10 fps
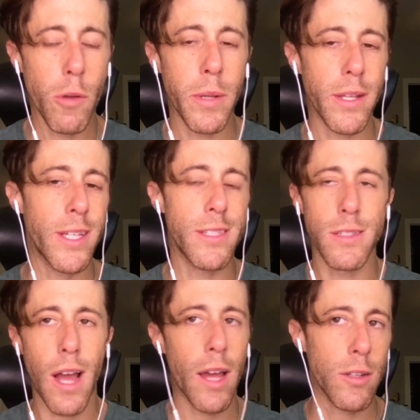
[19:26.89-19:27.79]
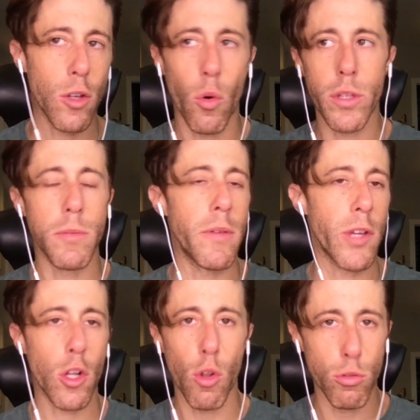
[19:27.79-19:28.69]
but he's not going to be even
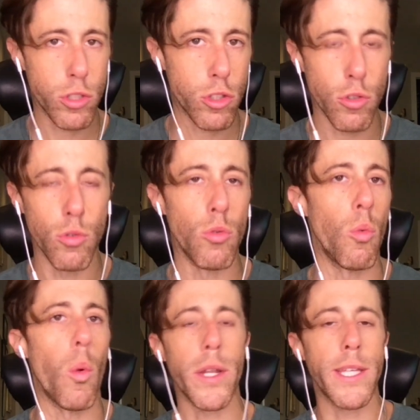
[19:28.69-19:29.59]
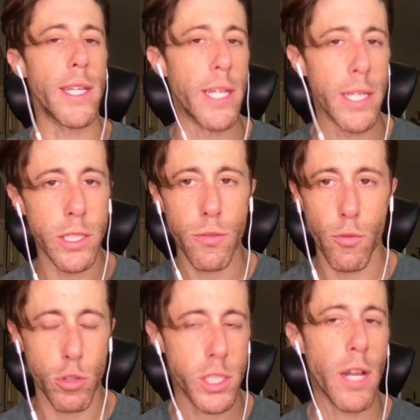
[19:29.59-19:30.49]
close to what he is for
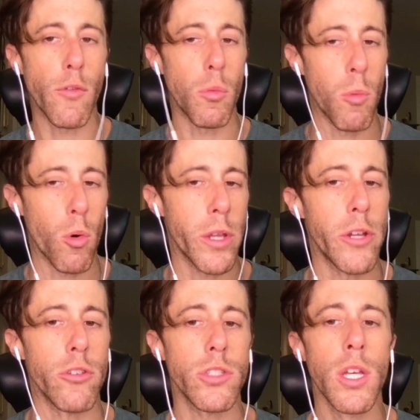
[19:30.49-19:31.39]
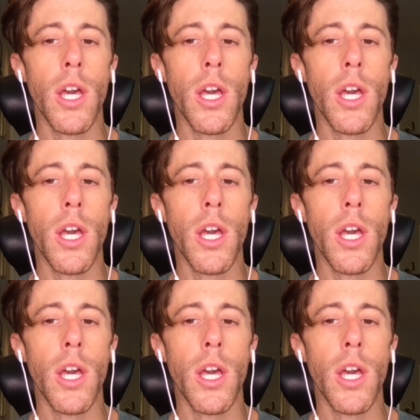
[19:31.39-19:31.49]
several more years.